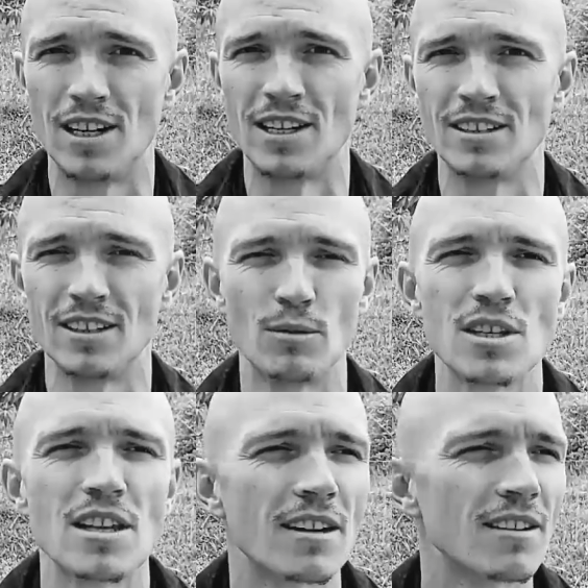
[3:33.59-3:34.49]
and it
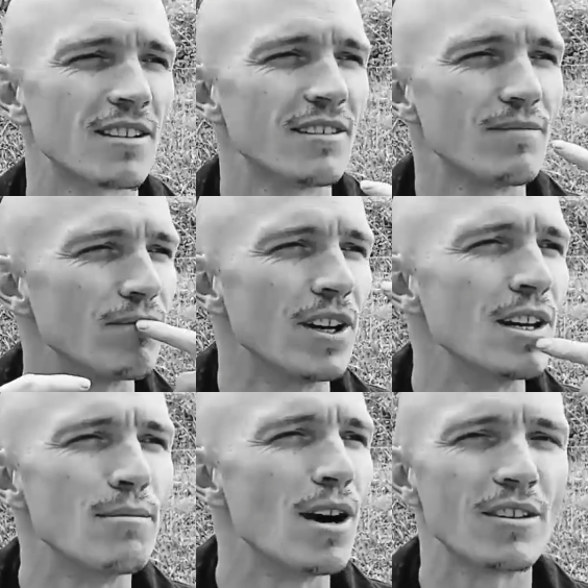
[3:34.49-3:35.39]
wasn't like
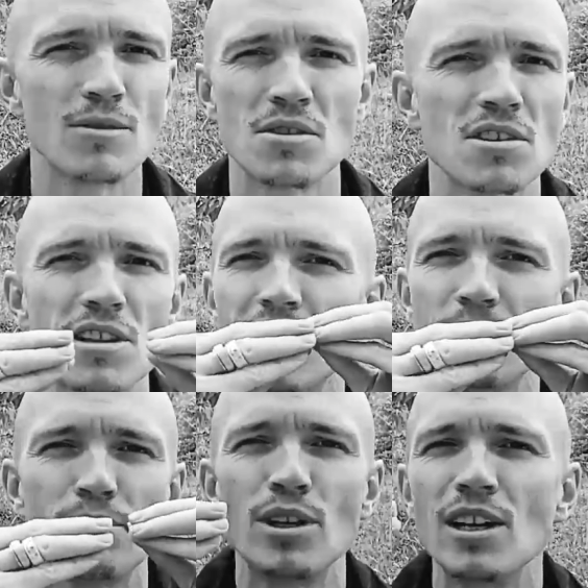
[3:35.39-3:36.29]
any mouth, it was just
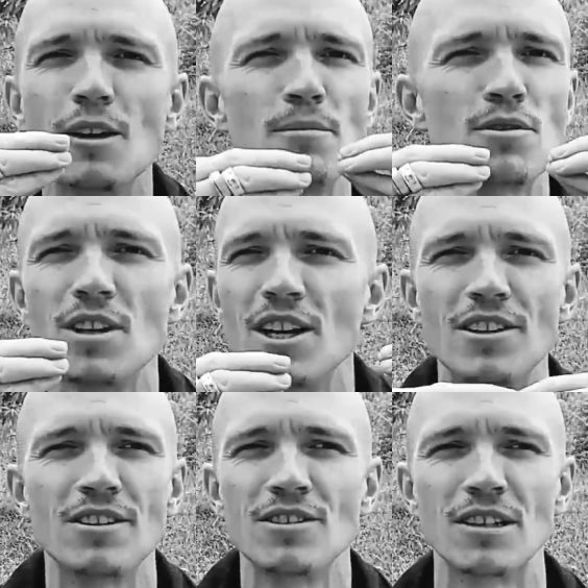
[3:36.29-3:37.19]
like putting lips
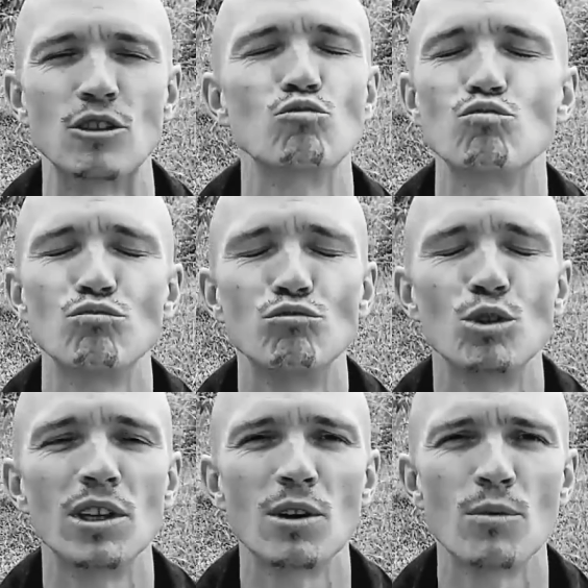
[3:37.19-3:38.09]
together and
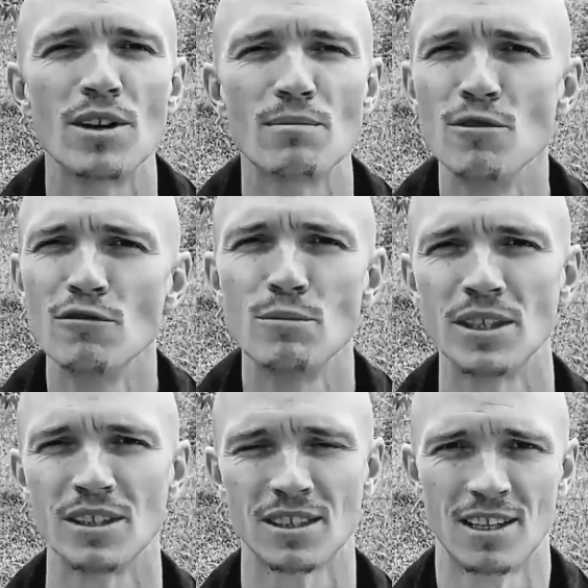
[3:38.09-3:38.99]
doing a weird
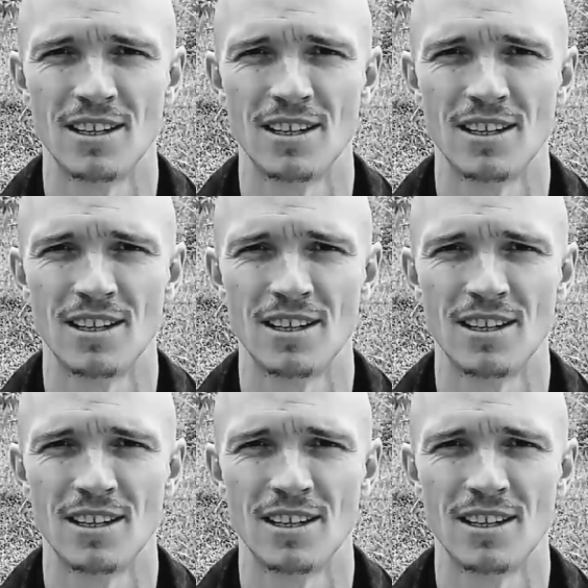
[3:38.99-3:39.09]
movement.